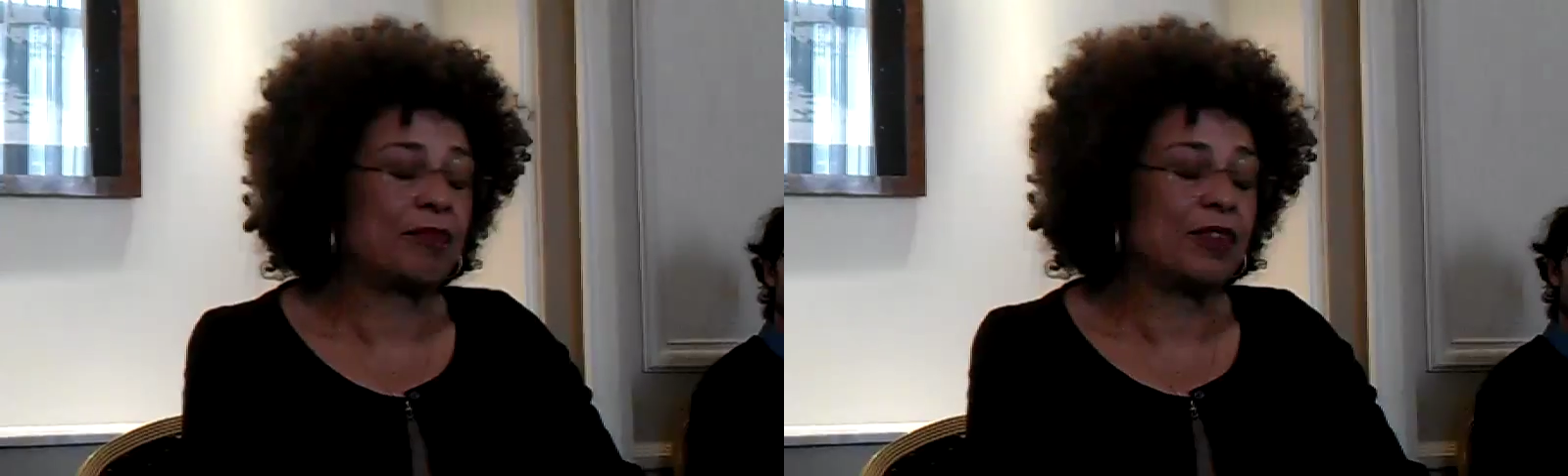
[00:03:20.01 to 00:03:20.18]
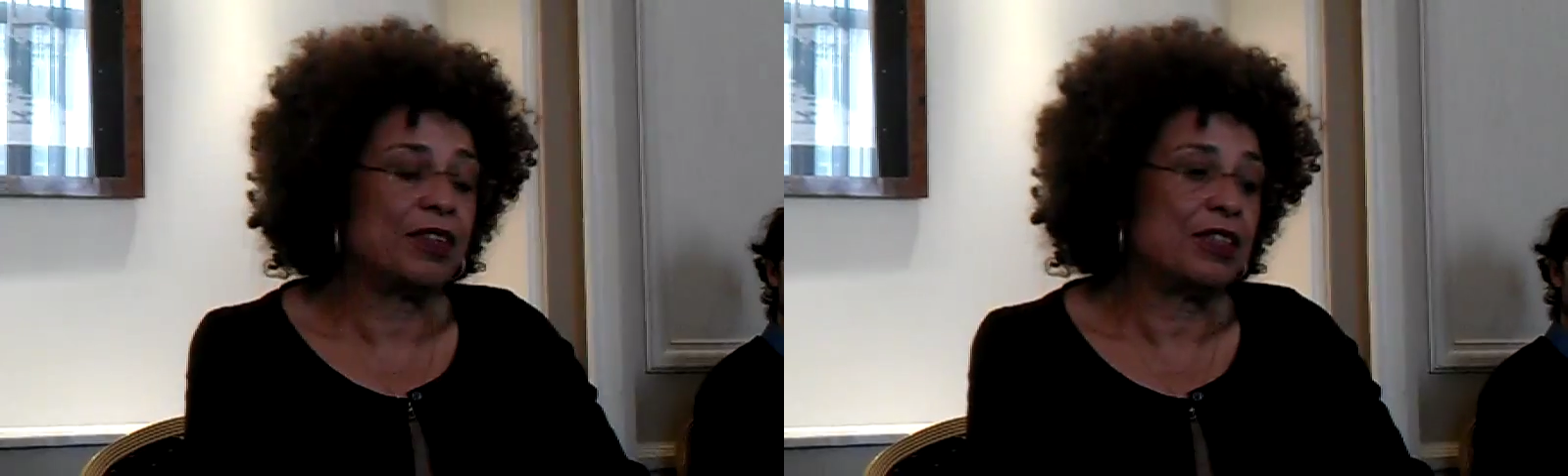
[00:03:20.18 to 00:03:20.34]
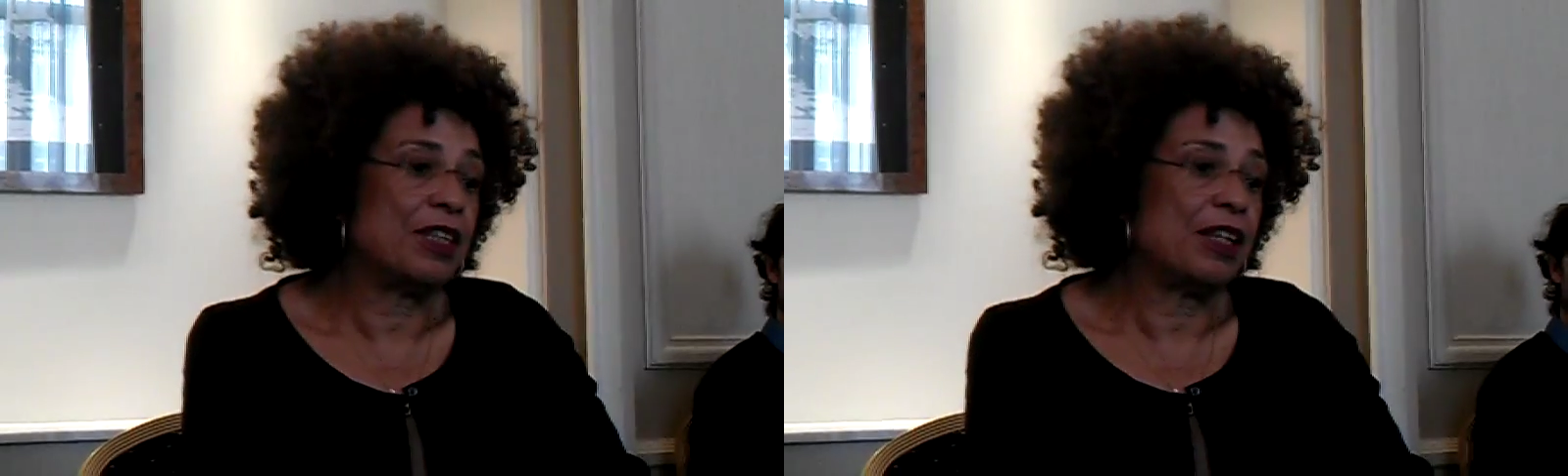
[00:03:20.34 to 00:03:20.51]

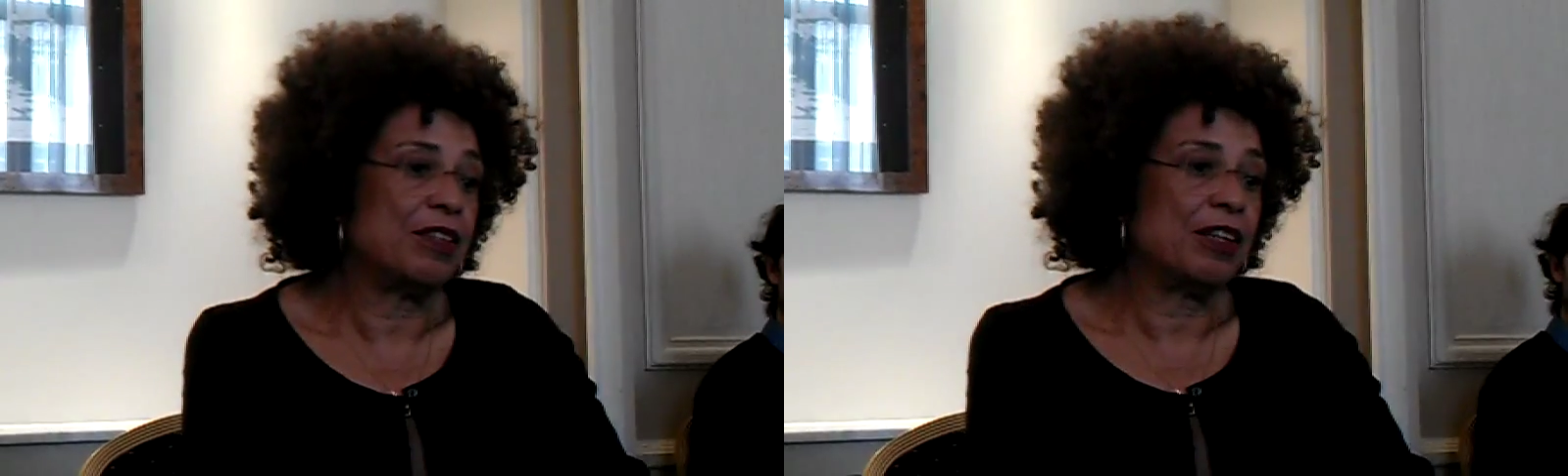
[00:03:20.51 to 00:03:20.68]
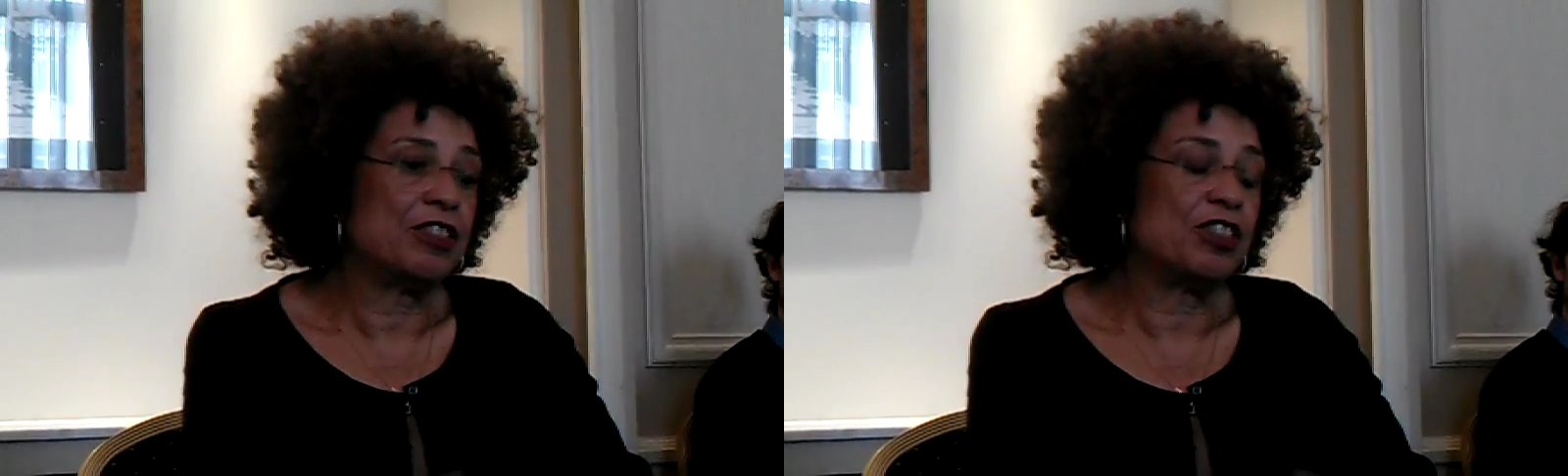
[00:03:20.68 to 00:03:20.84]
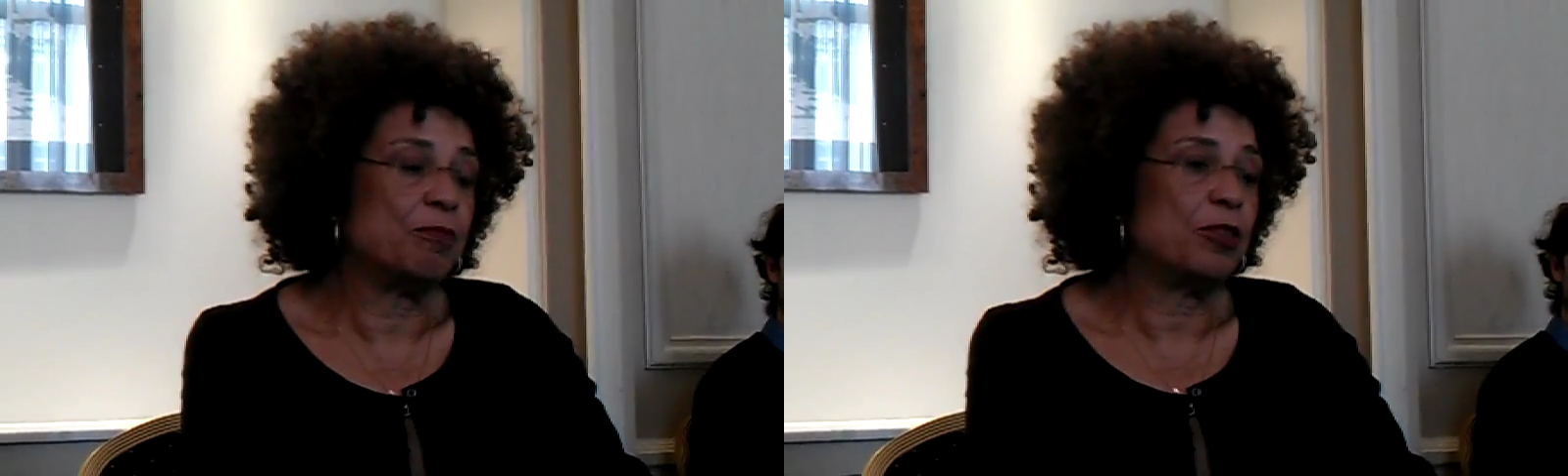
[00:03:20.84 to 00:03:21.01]
this I think
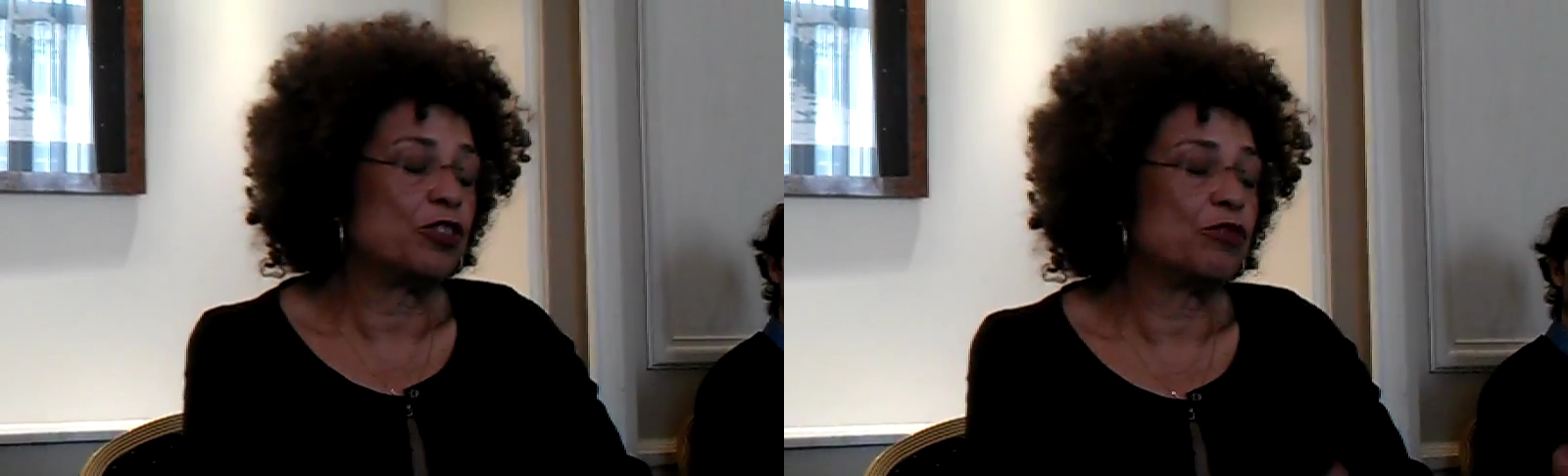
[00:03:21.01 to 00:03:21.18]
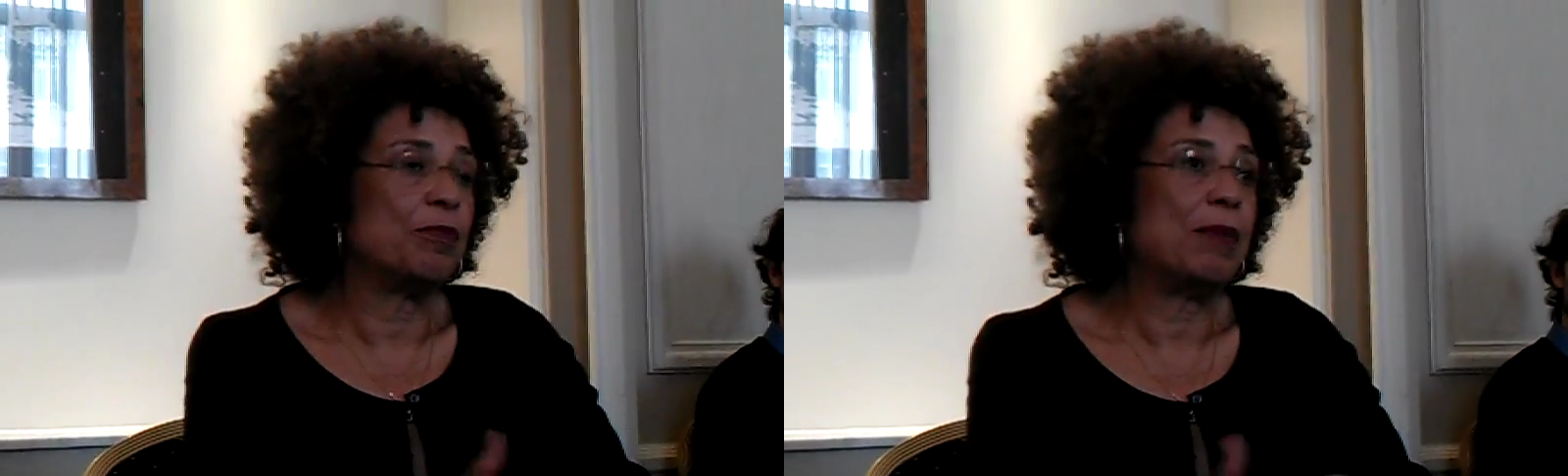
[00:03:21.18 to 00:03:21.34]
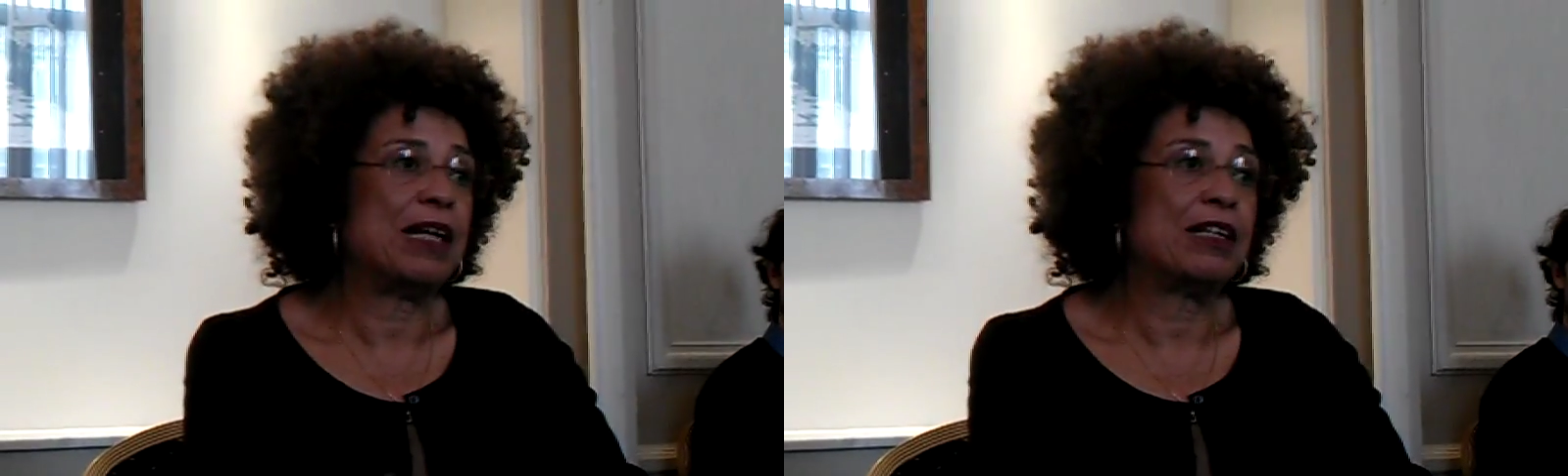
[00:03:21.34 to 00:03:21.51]
is the most
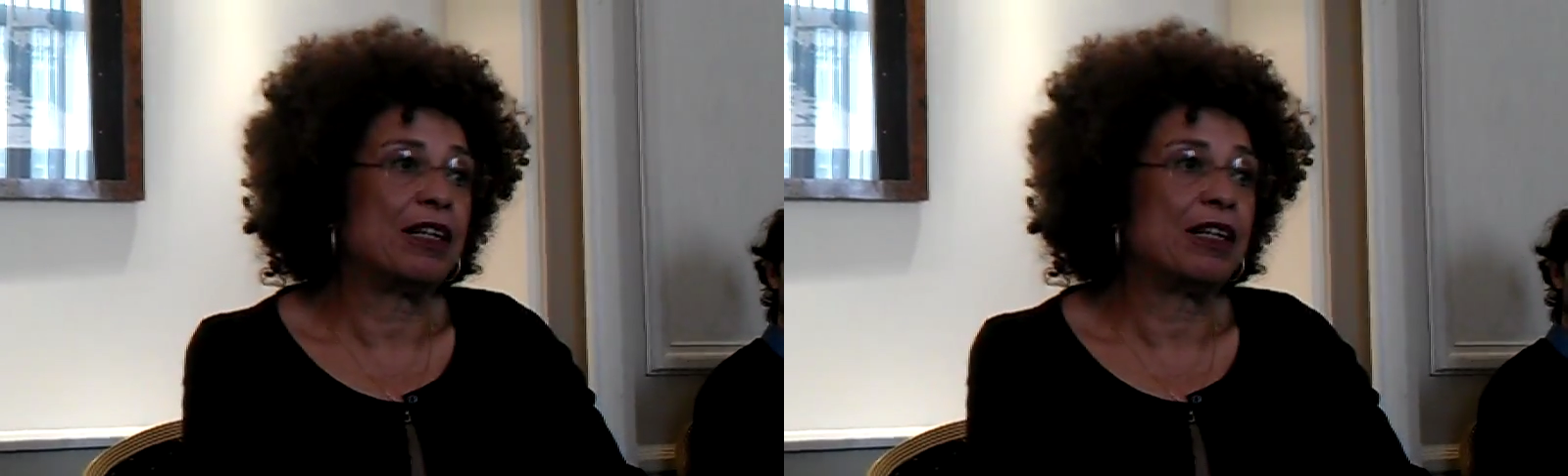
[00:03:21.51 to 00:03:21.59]
dramatic